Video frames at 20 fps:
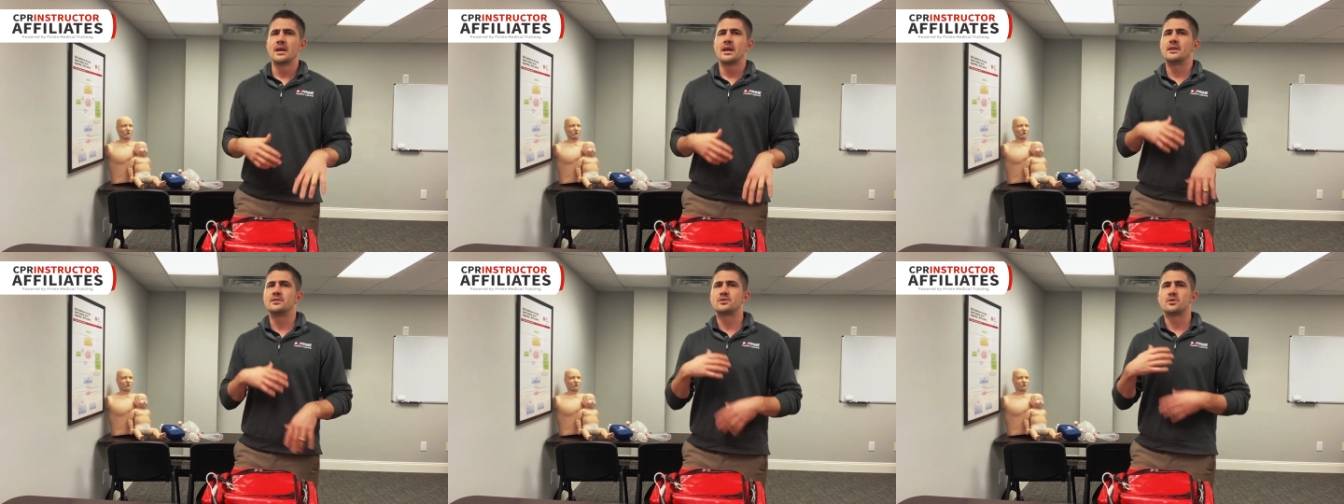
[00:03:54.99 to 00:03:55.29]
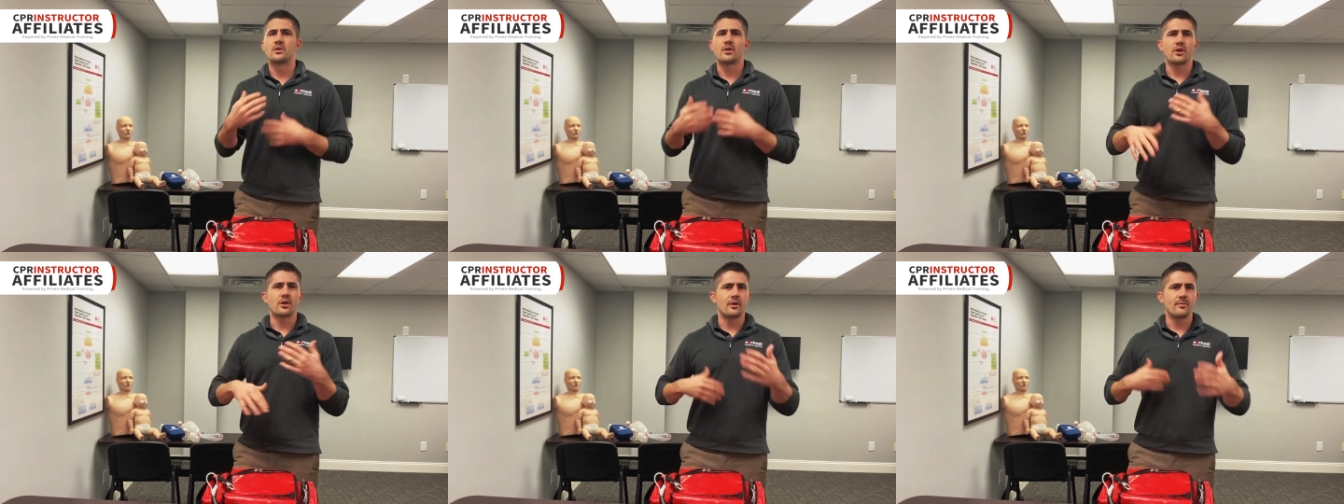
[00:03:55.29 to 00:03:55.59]
And so
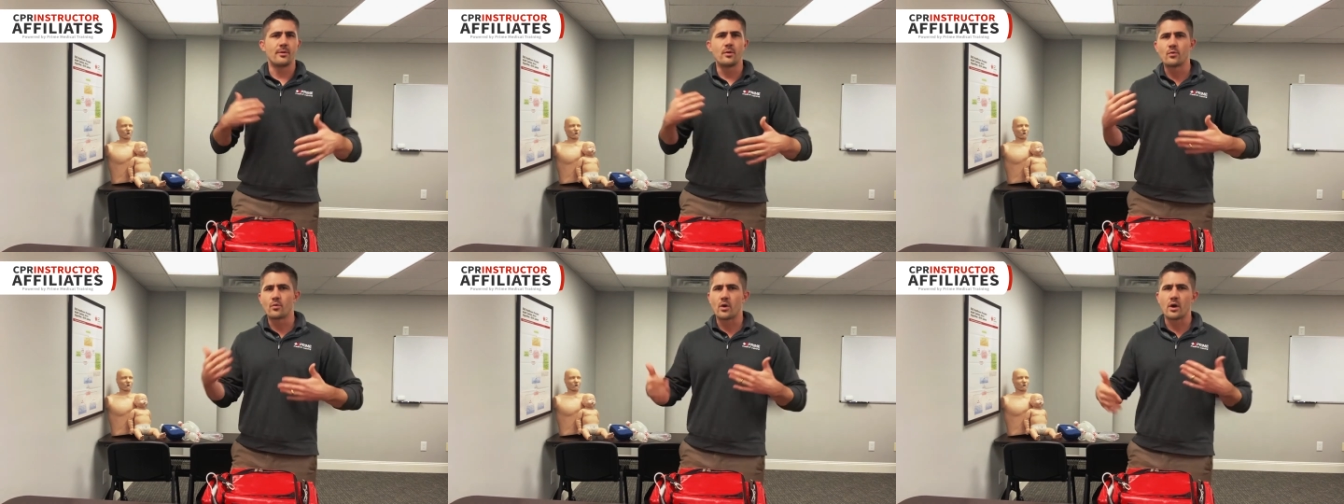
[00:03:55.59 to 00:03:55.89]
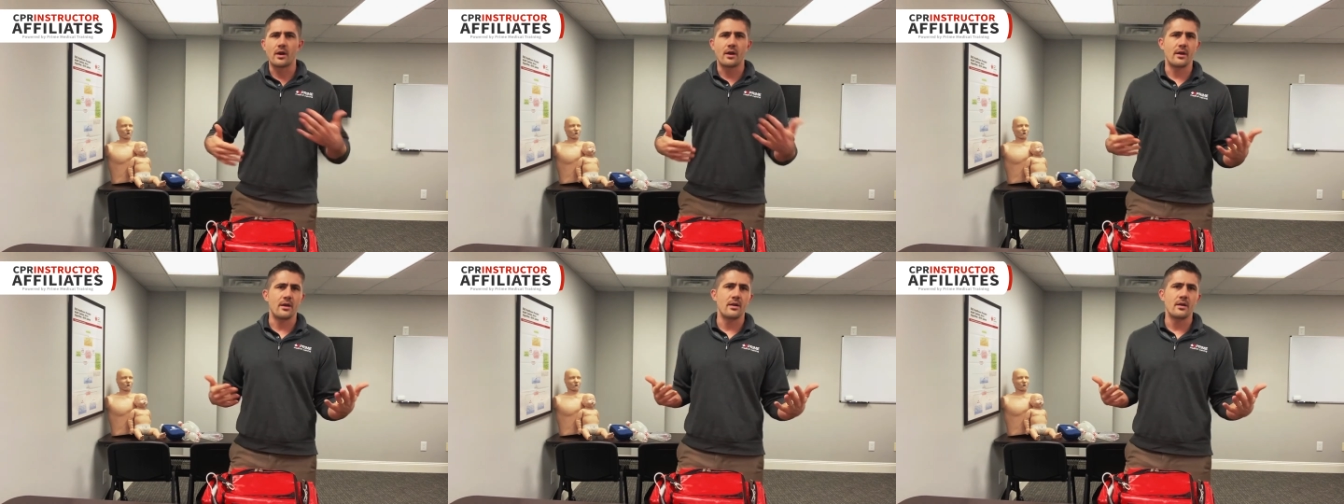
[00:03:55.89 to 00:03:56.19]
they're going to be
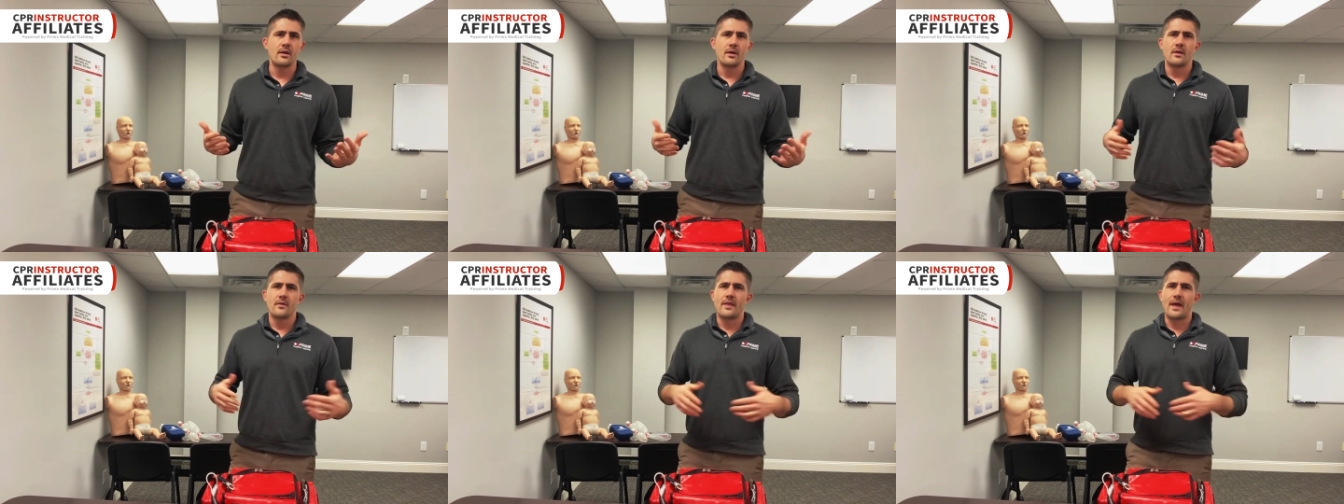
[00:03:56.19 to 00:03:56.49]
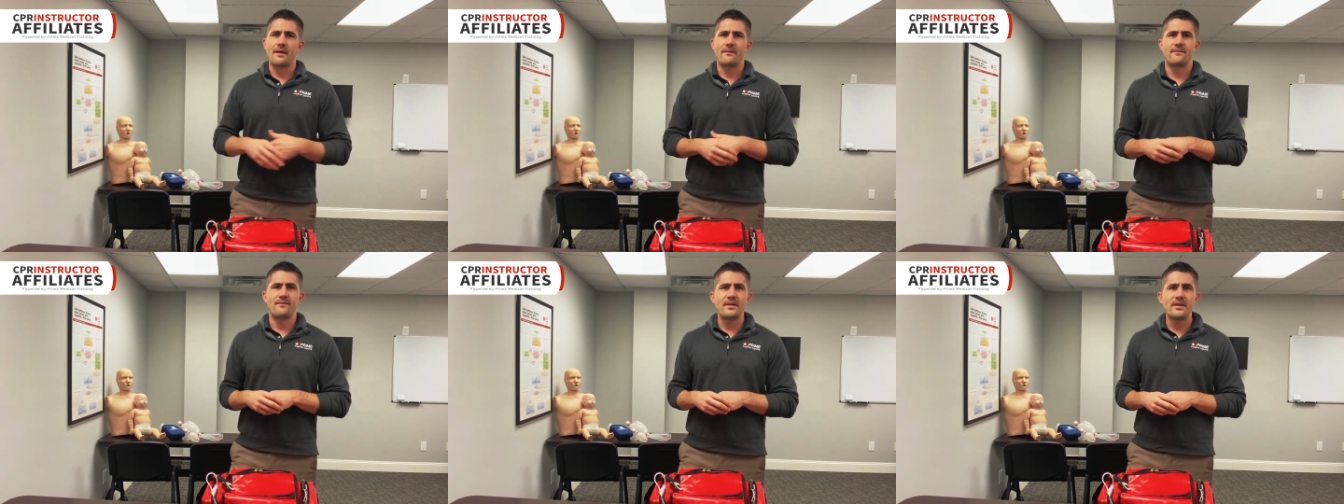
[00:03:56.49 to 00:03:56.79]
running
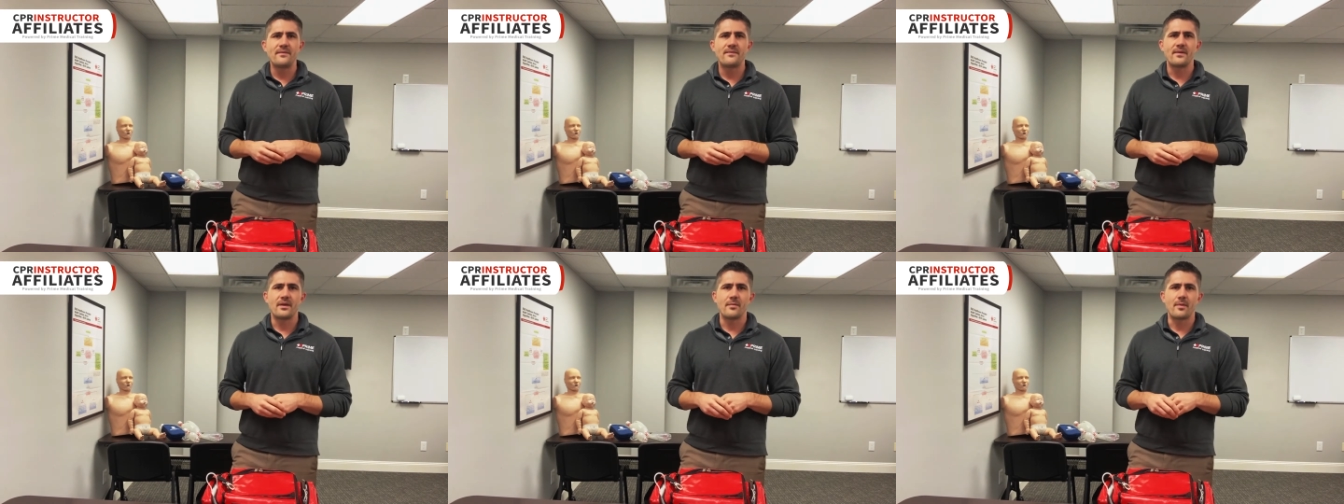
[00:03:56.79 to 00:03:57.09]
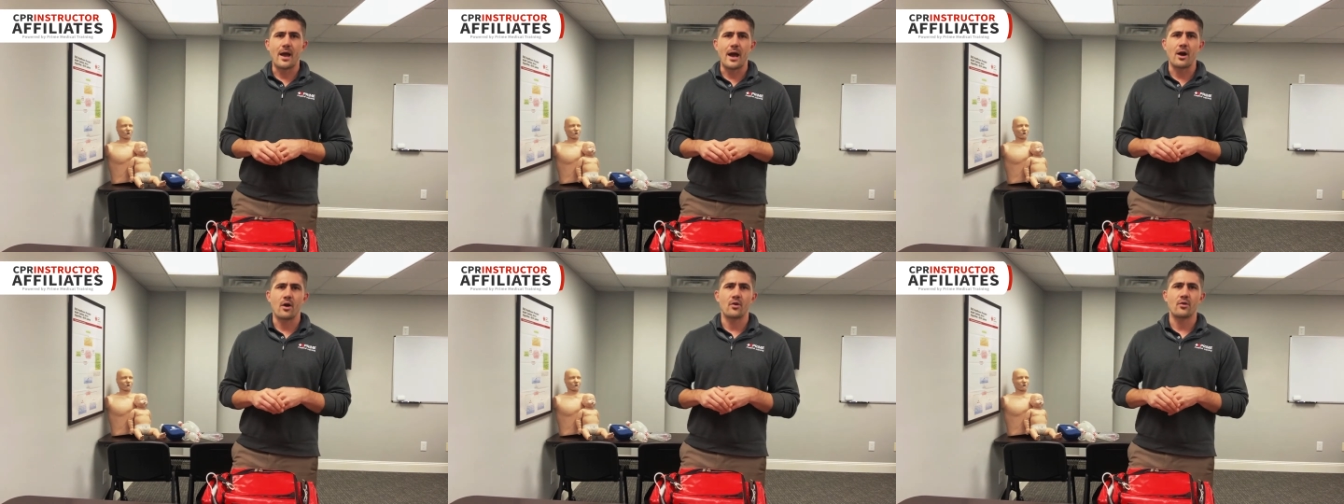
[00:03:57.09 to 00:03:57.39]
that VFib
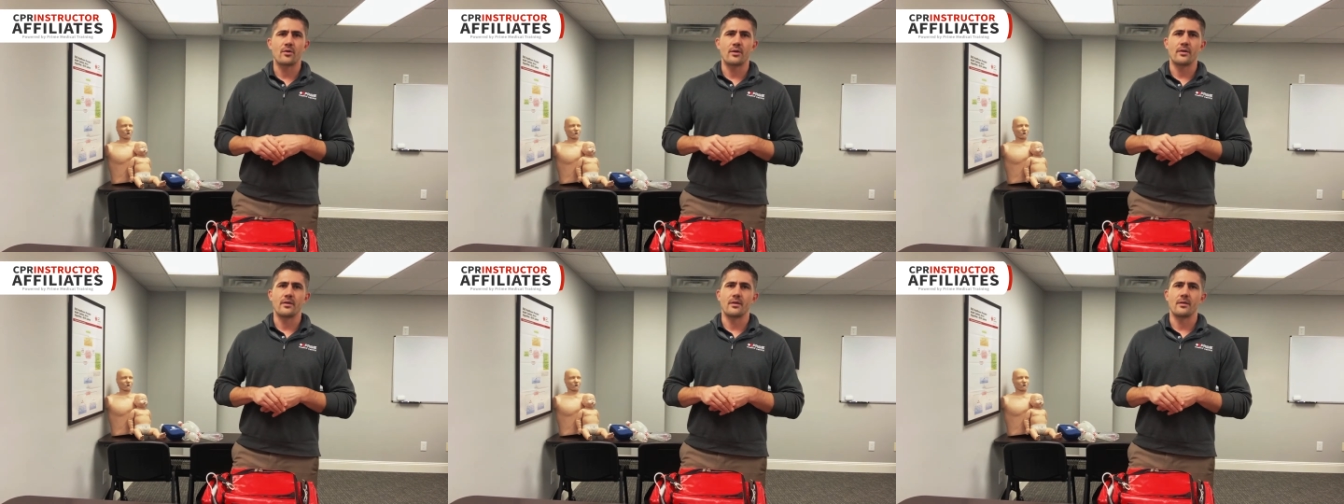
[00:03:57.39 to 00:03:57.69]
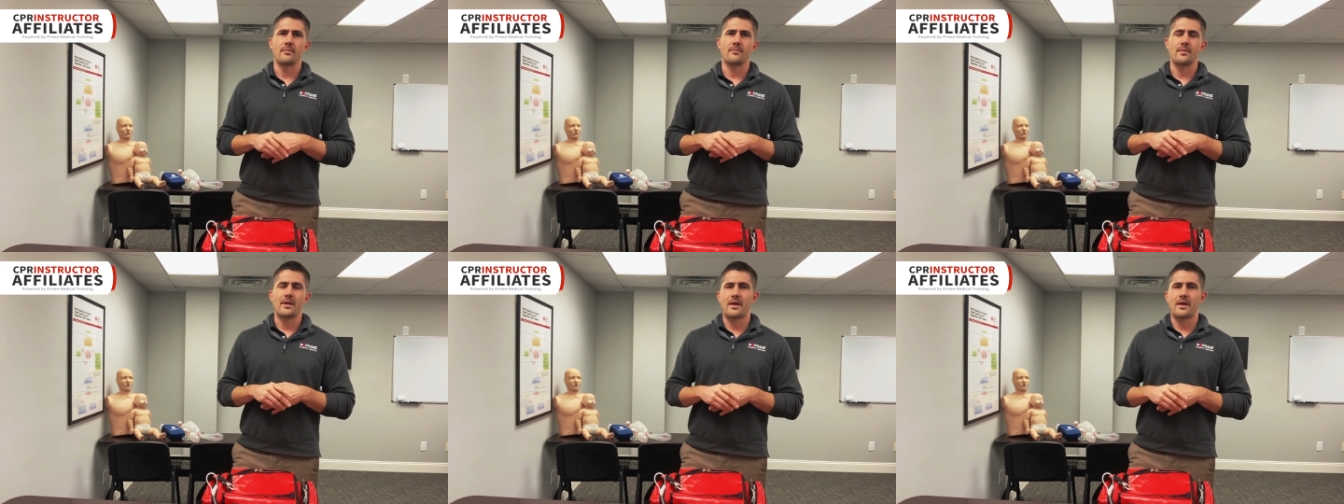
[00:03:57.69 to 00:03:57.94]
algorithm.